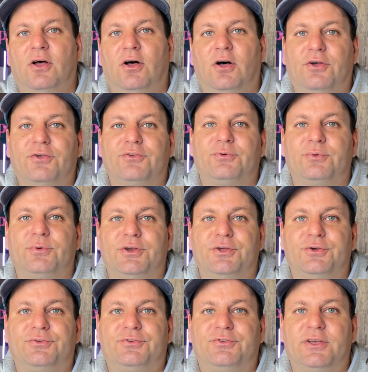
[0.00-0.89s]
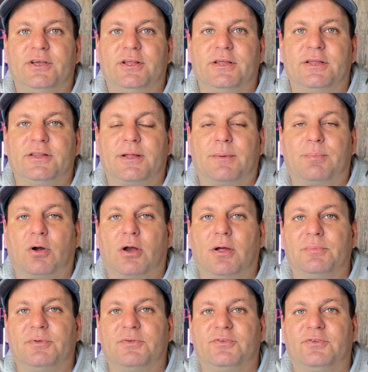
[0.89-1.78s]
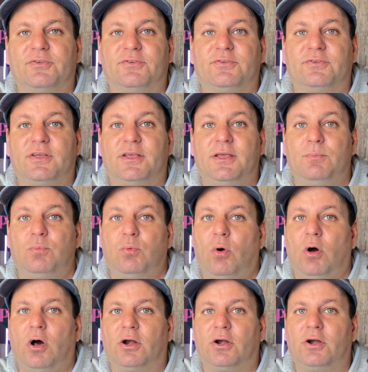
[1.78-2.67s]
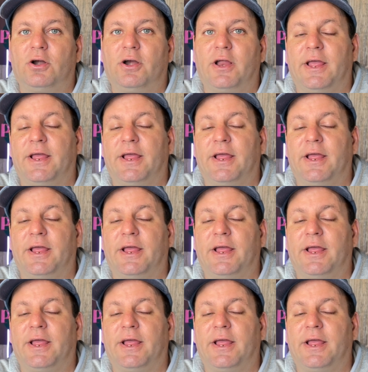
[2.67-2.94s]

Also a new sealant that promises to keep water